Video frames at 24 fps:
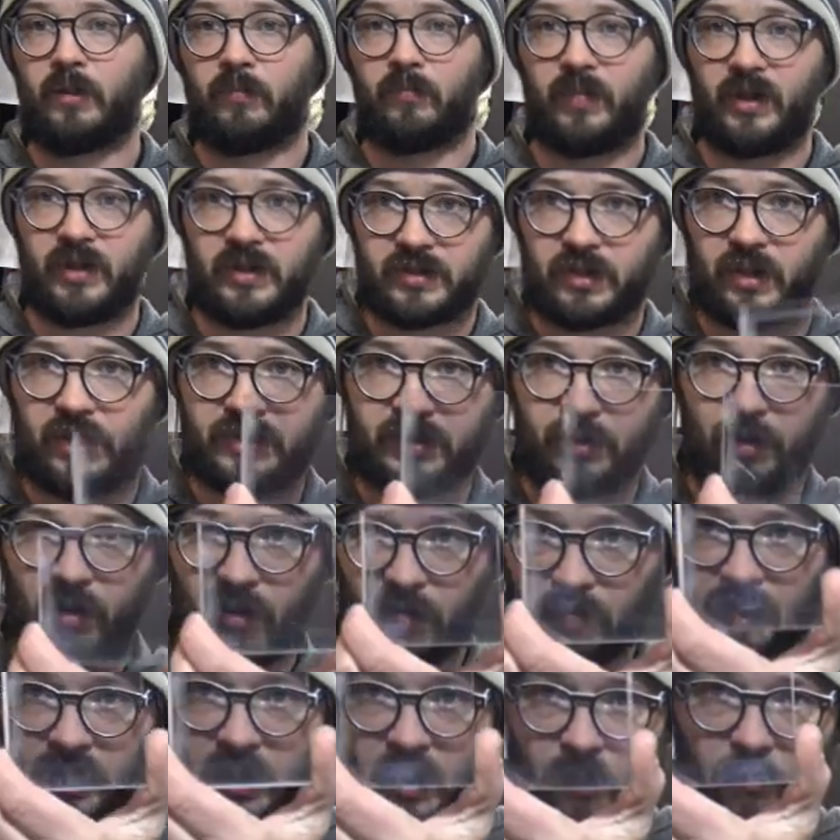but he's also
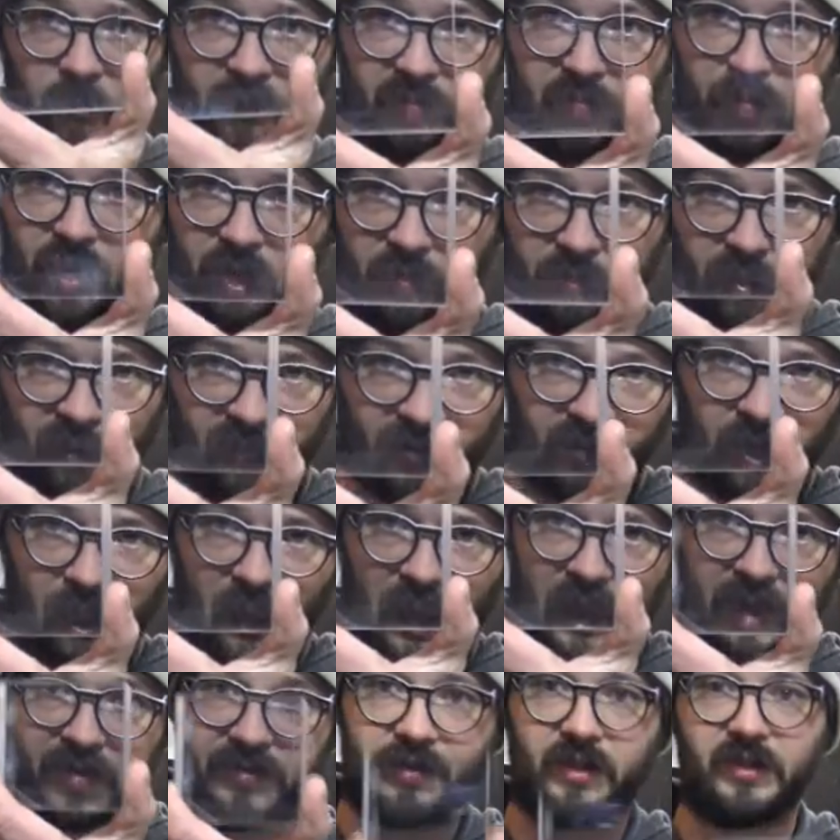helping out with bulletproof
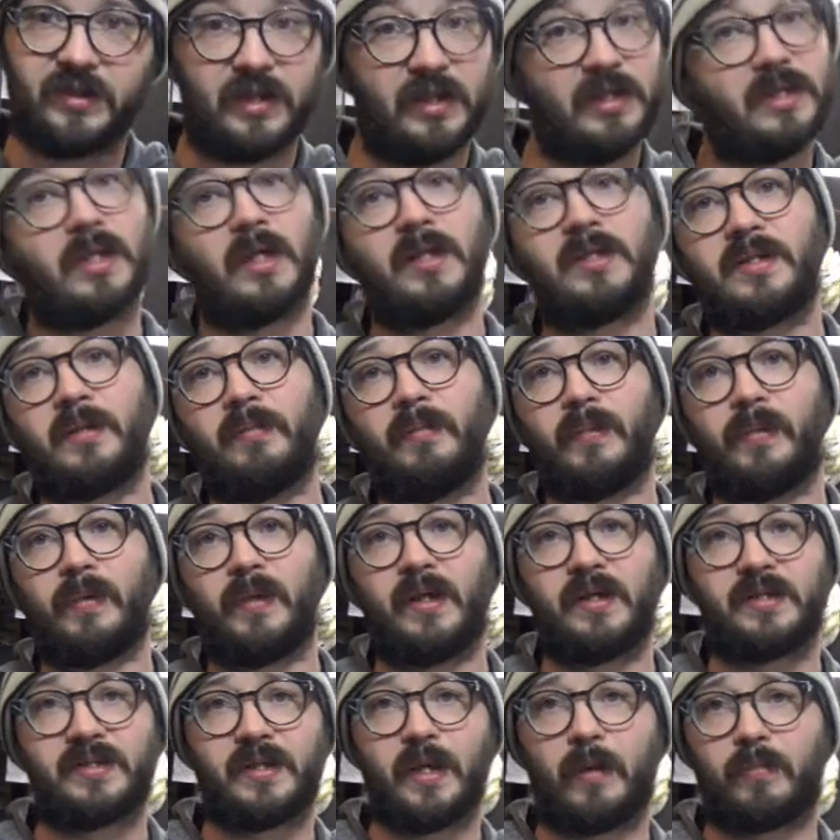glass, because he's done some
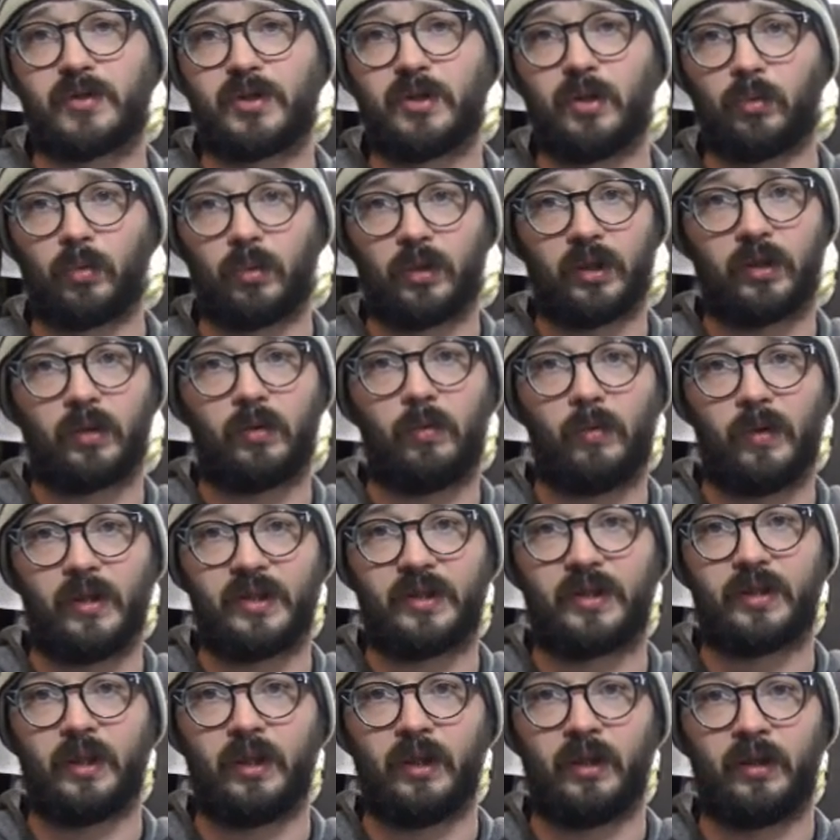exceptional work
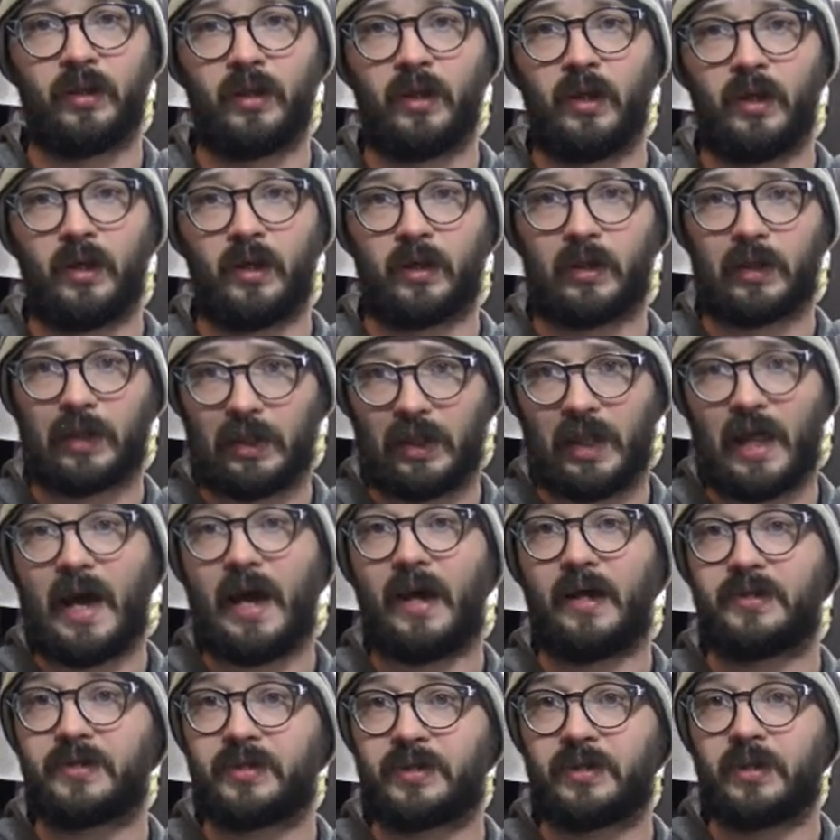with
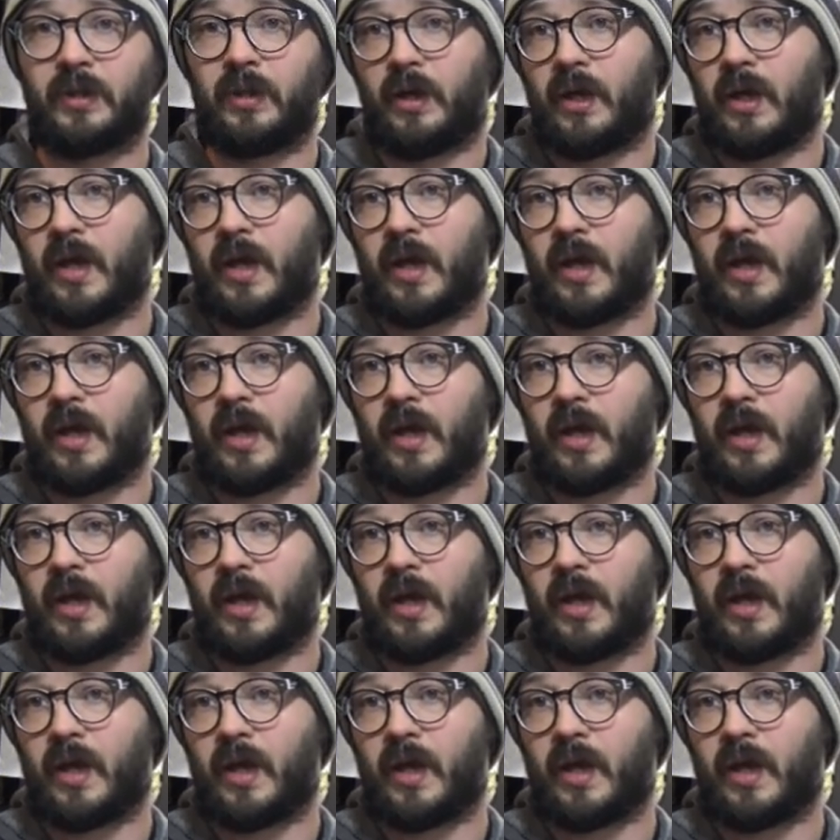glass.